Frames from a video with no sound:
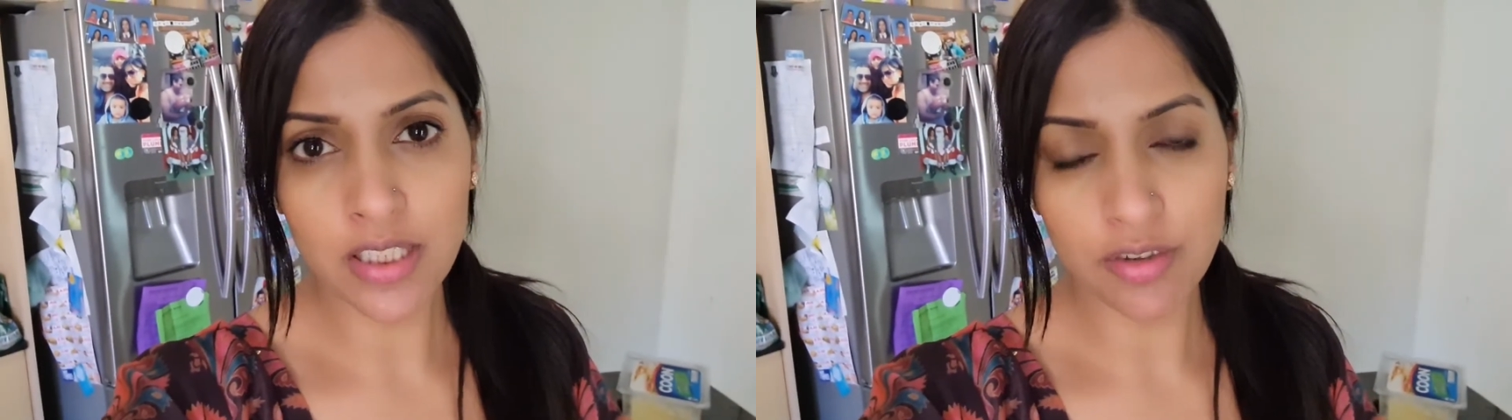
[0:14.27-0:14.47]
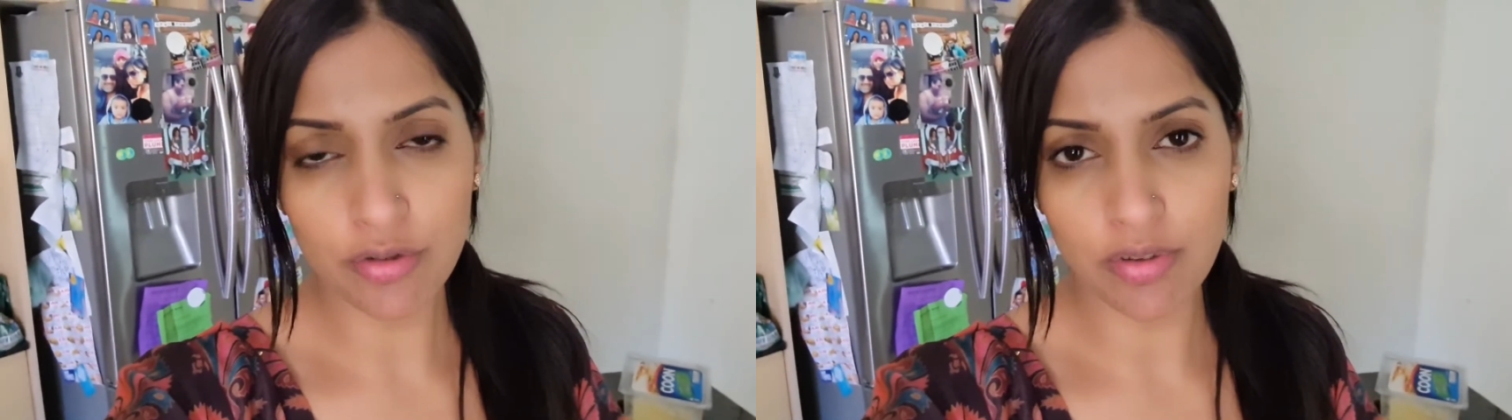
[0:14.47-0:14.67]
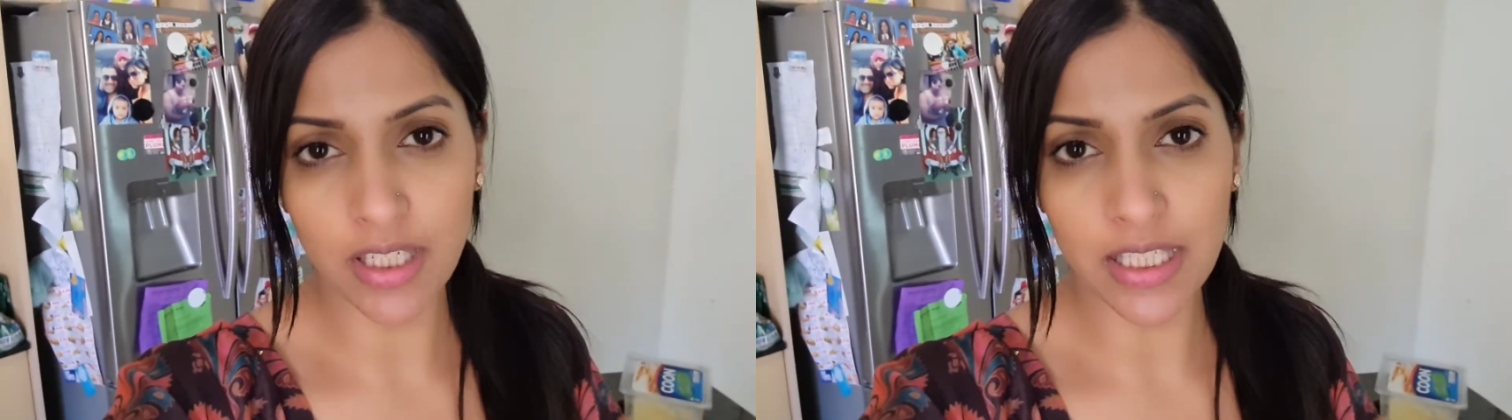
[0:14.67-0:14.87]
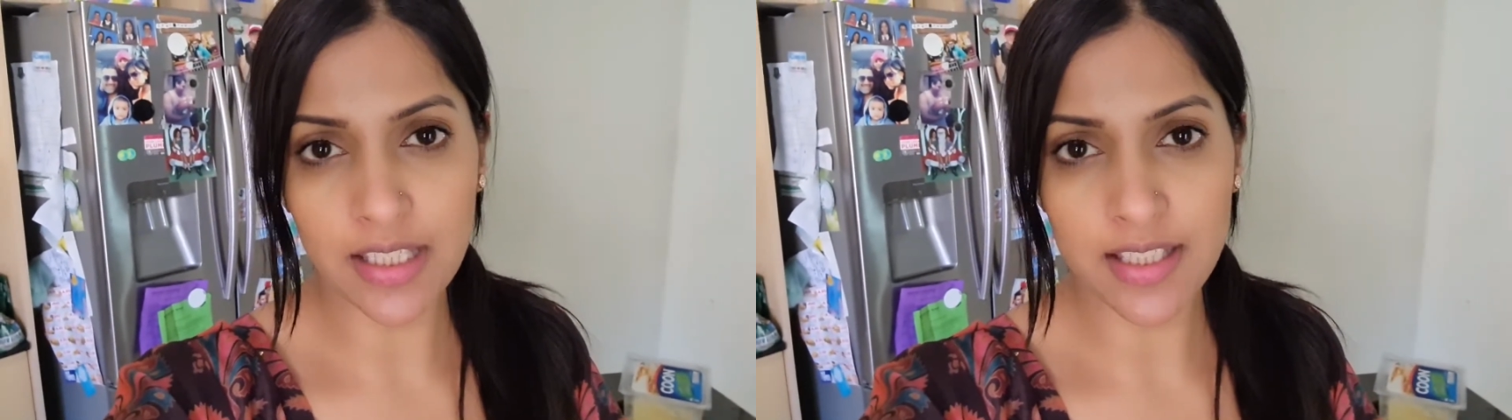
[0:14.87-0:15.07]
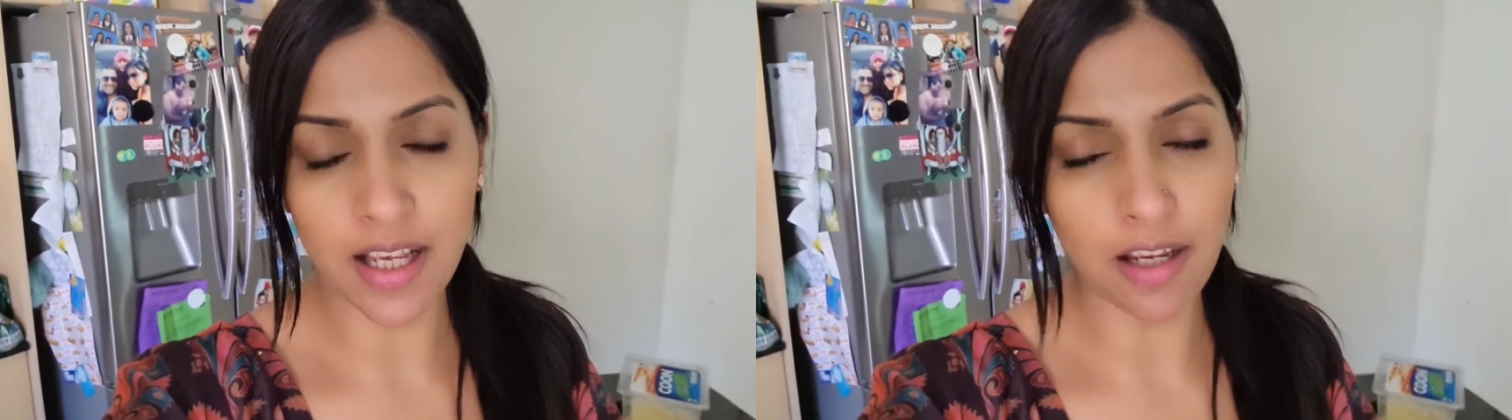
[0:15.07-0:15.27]

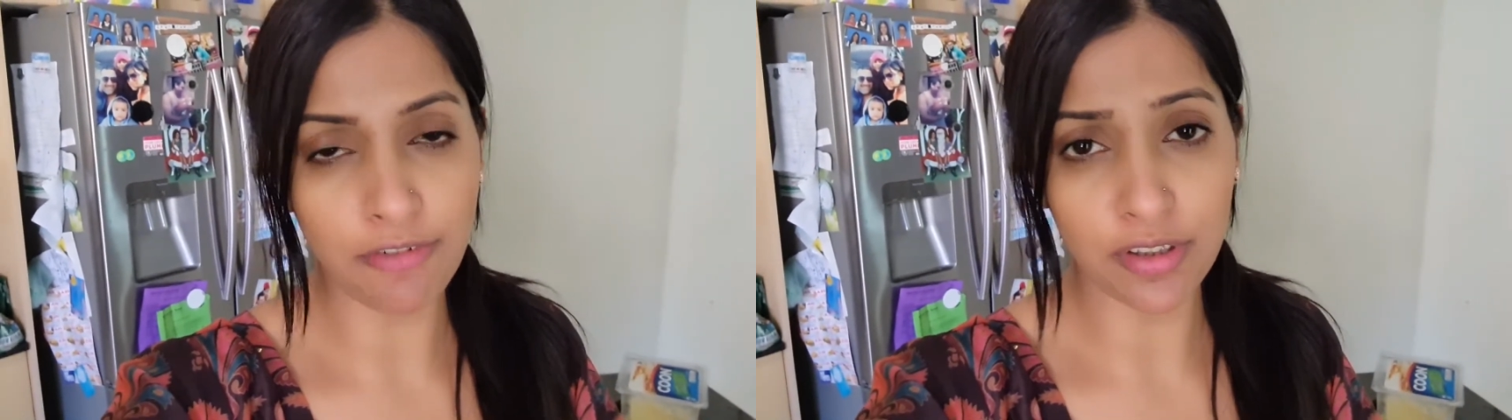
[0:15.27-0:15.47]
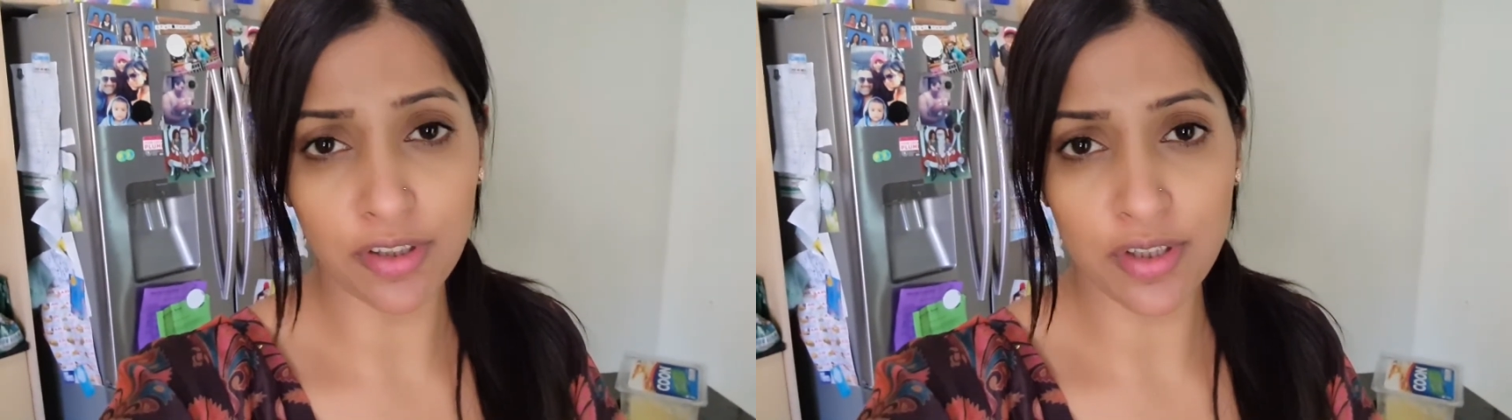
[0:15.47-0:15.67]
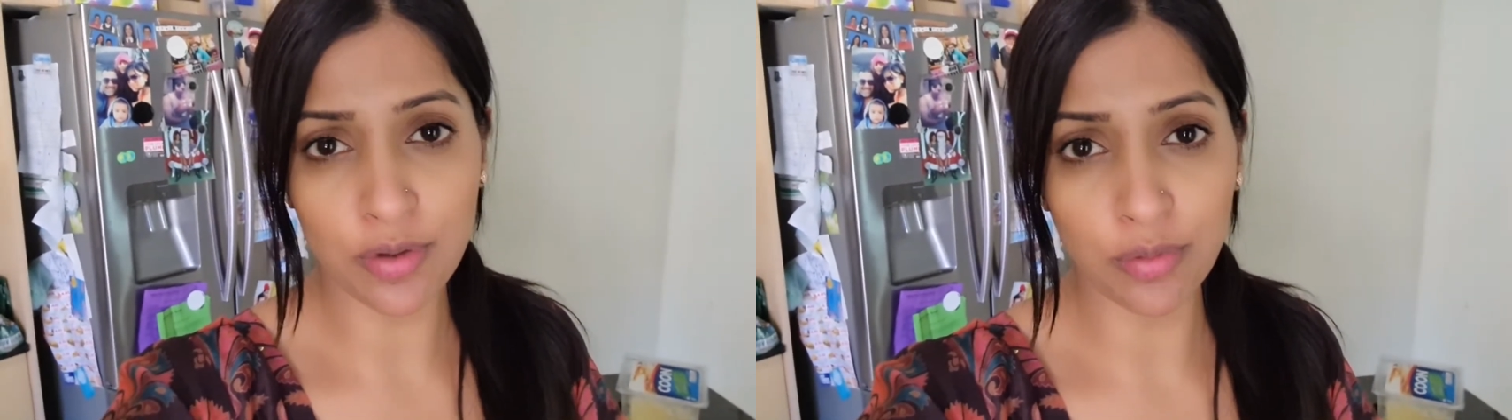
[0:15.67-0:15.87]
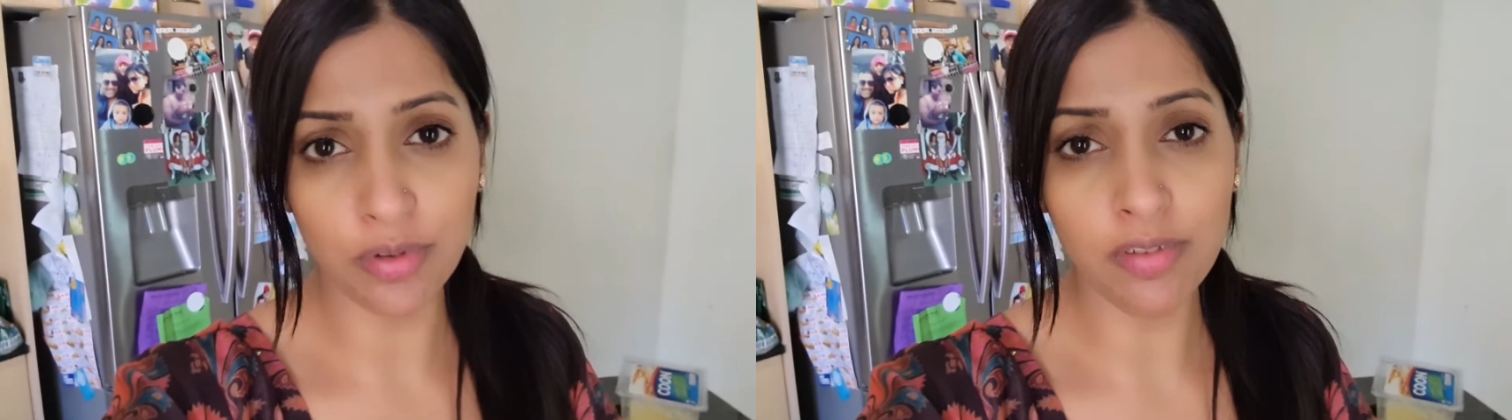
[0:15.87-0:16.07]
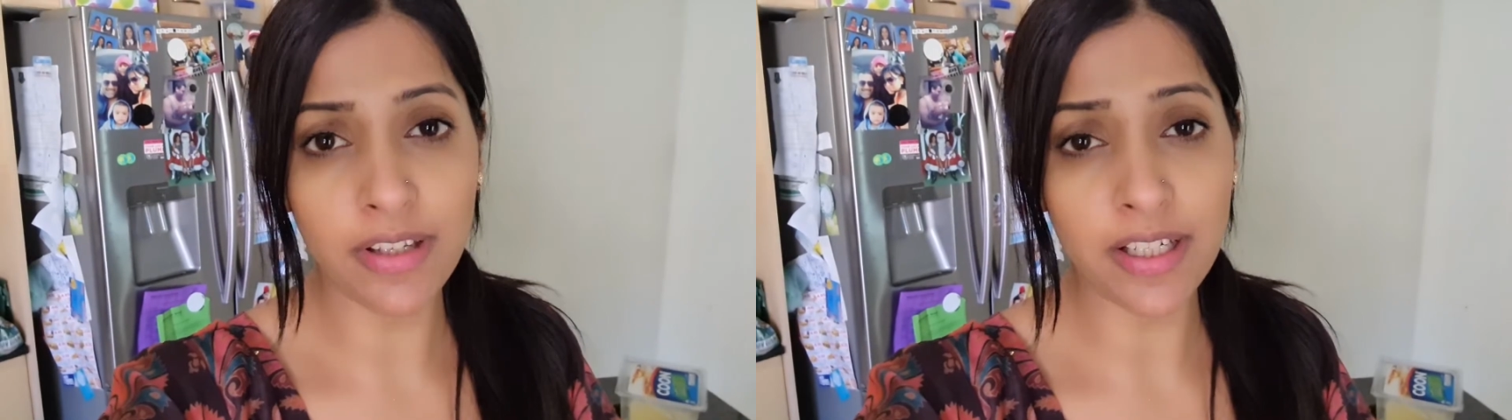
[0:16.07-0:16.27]
drinks after the
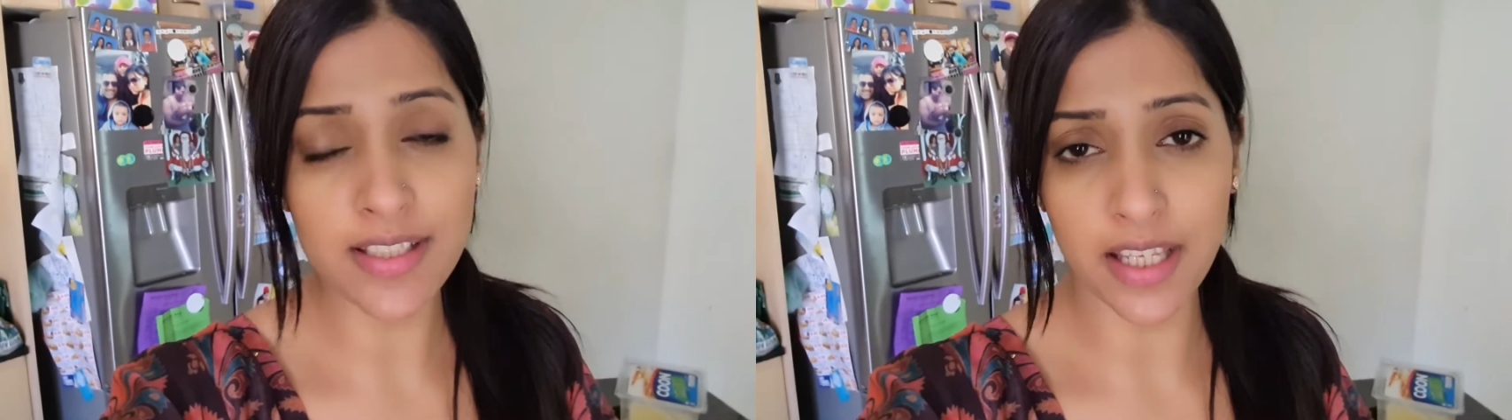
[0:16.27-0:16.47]
school when it's